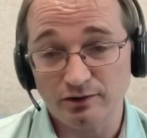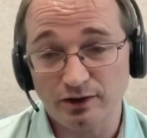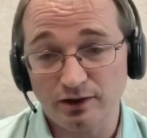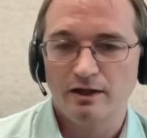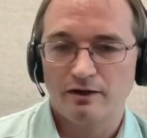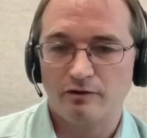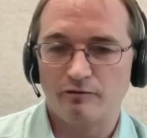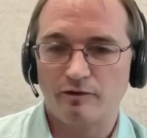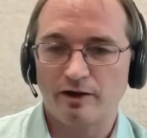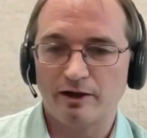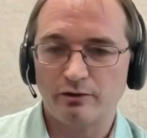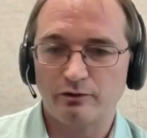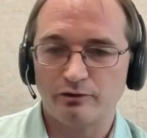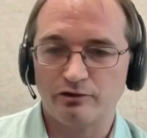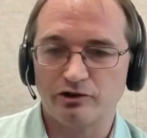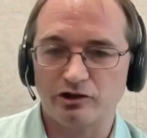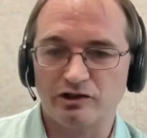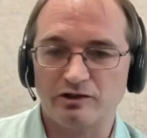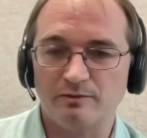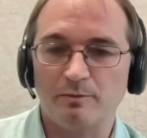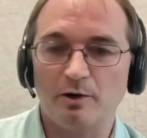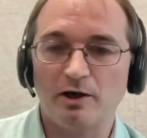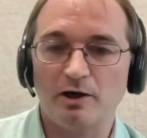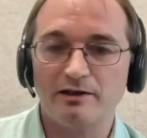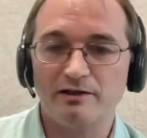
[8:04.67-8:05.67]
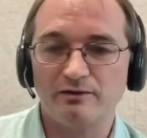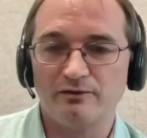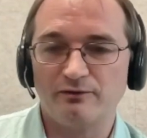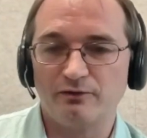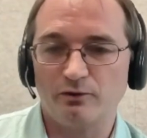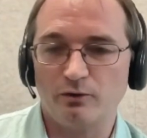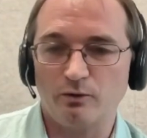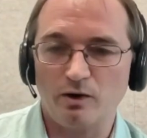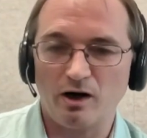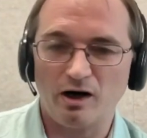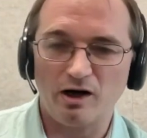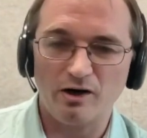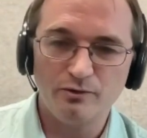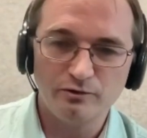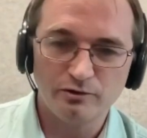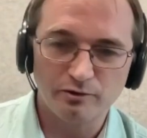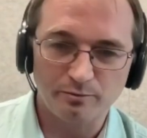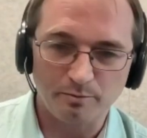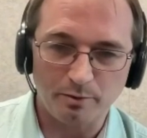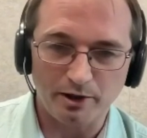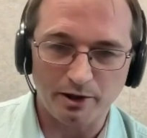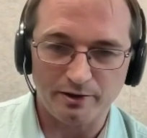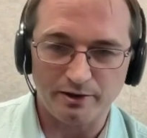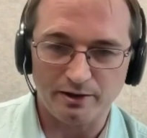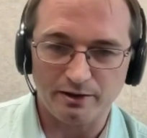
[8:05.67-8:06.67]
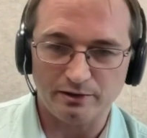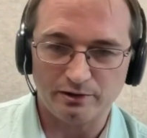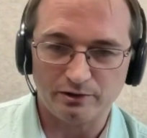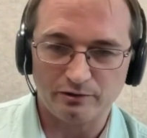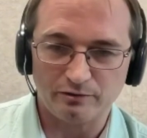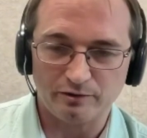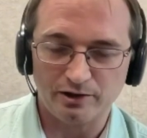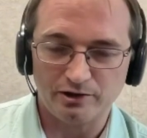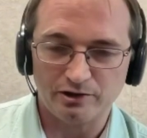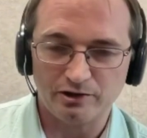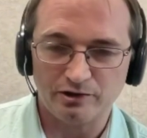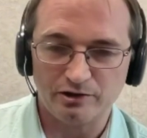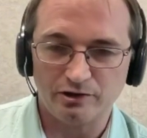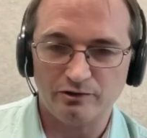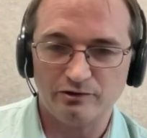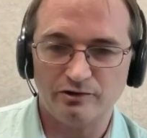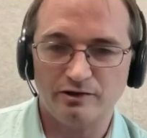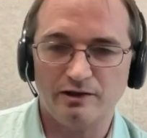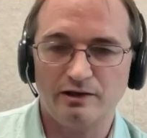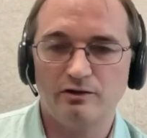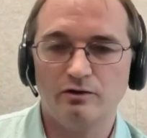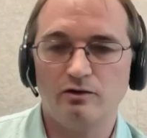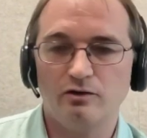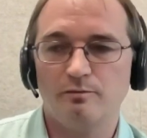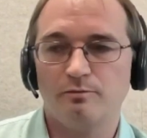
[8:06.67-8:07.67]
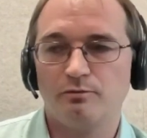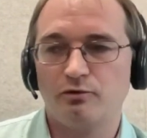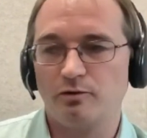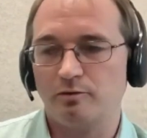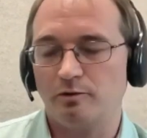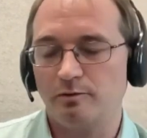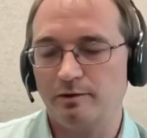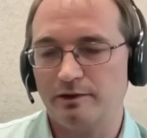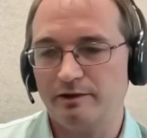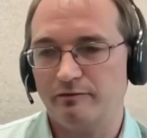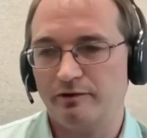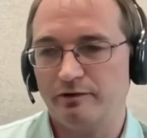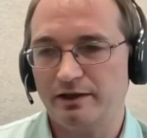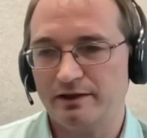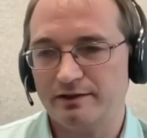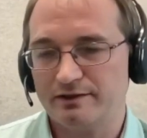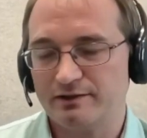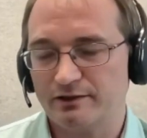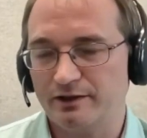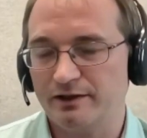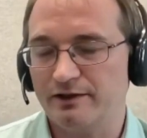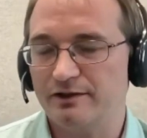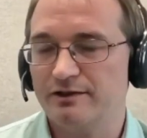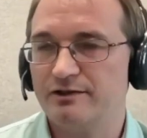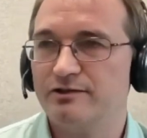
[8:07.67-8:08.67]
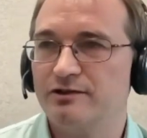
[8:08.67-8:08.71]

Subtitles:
and the records are by default owned by the integration user, they're not properly reassigned.